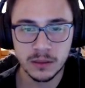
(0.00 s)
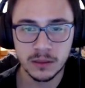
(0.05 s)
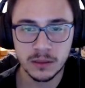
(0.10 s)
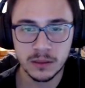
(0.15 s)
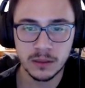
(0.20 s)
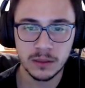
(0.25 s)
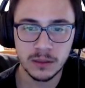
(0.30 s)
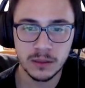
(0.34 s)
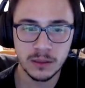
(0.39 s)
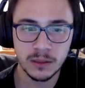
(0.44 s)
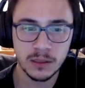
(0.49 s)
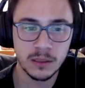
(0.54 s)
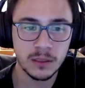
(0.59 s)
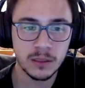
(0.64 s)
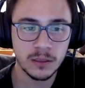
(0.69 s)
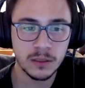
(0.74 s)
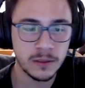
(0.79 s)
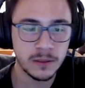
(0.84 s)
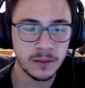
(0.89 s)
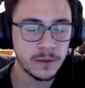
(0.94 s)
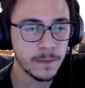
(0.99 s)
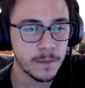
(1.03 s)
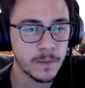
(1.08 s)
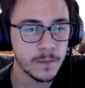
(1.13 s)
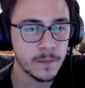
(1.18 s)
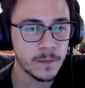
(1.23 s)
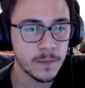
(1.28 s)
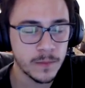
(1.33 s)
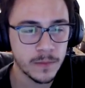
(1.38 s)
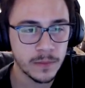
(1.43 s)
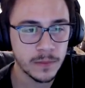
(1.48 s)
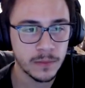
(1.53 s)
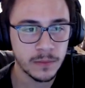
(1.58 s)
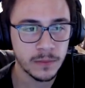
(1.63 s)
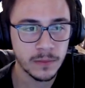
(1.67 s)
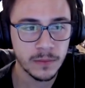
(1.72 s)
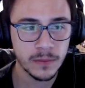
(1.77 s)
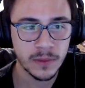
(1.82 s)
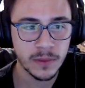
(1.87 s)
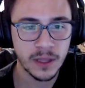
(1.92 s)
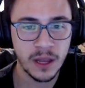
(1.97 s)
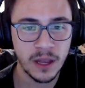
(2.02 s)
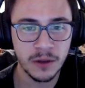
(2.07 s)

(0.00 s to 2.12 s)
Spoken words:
He was just Ray Fiennes. But,